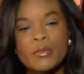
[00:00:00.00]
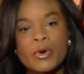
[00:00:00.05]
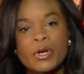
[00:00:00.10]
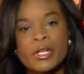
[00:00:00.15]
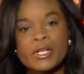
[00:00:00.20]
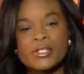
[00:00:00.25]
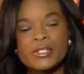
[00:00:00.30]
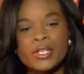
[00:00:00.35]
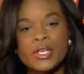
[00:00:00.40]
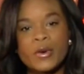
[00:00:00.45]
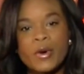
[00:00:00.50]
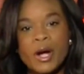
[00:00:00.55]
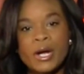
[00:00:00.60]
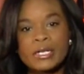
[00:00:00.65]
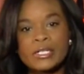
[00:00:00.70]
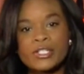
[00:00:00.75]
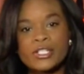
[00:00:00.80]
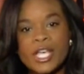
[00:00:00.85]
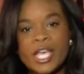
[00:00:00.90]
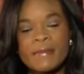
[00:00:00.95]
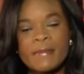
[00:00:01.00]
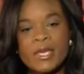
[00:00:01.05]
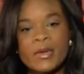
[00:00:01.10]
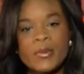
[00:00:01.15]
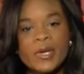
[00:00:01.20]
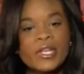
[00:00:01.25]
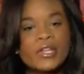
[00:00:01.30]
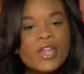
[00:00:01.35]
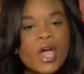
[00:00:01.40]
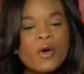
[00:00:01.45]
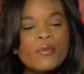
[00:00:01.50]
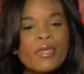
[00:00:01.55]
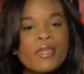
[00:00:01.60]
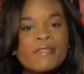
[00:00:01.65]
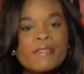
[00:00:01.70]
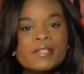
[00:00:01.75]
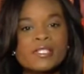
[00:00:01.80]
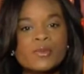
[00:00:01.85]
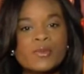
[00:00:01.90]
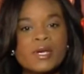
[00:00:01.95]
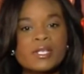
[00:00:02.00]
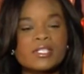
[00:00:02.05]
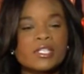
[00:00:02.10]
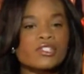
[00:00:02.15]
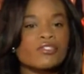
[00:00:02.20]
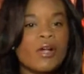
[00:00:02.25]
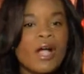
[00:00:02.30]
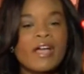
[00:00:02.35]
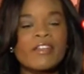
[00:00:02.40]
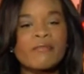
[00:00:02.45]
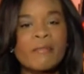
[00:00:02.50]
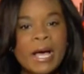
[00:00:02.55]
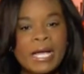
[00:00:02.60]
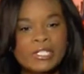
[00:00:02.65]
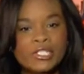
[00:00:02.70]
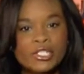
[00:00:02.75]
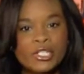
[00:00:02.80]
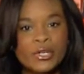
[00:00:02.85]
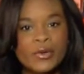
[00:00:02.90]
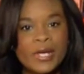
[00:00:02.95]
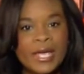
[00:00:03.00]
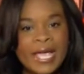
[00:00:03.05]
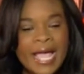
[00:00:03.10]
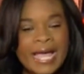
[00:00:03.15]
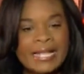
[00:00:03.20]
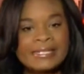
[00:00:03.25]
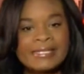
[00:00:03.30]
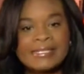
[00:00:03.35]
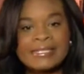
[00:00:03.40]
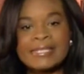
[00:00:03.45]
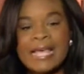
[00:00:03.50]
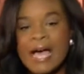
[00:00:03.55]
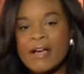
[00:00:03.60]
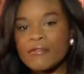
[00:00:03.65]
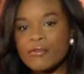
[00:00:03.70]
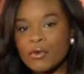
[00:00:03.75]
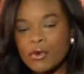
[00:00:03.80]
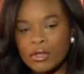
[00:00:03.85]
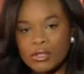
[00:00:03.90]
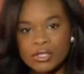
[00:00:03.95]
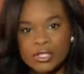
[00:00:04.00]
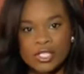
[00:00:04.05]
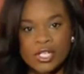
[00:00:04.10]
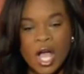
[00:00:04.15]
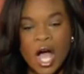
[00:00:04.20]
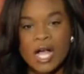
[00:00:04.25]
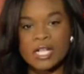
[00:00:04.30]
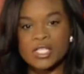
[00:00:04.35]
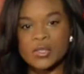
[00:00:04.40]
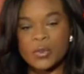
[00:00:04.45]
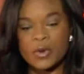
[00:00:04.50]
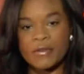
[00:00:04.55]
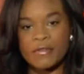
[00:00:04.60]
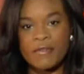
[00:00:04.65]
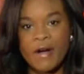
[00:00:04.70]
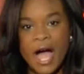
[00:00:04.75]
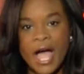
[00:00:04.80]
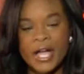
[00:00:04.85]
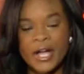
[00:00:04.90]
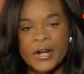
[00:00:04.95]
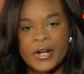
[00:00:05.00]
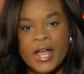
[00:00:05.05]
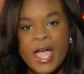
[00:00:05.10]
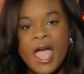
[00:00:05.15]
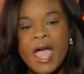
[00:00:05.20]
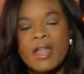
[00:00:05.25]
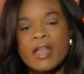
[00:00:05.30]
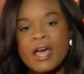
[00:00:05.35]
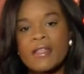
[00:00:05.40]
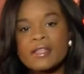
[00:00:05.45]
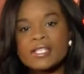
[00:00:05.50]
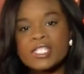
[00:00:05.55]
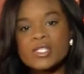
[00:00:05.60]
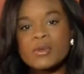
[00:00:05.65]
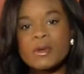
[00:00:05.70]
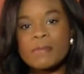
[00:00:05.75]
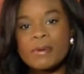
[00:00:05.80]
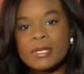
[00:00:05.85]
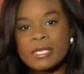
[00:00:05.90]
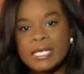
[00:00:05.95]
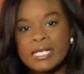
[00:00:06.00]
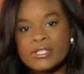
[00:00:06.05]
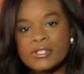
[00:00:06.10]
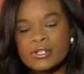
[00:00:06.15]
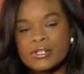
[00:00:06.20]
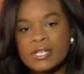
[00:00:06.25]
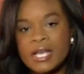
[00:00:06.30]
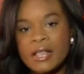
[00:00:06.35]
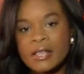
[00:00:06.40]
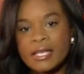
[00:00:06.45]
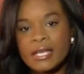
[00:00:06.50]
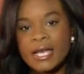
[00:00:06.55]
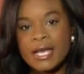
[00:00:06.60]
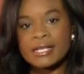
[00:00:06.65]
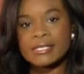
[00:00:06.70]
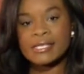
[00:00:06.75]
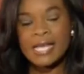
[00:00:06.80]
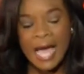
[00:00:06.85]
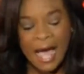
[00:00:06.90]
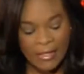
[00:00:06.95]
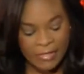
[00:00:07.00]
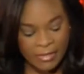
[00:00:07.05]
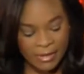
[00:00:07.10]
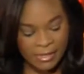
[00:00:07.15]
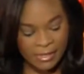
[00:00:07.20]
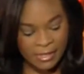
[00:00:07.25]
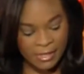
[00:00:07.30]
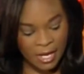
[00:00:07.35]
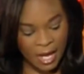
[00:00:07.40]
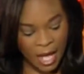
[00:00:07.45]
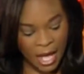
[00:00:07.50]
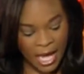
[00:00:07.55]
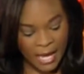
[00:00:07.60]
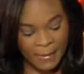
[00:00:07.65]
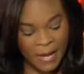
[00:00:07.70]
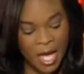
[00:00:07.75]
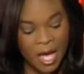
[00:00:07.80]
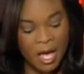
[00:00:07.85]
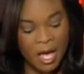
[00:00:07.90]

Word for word: morning to you, Art and Jamie. We know that this was a drive-by shooting and several shots were fired. Now, this is what police are telling us at this time.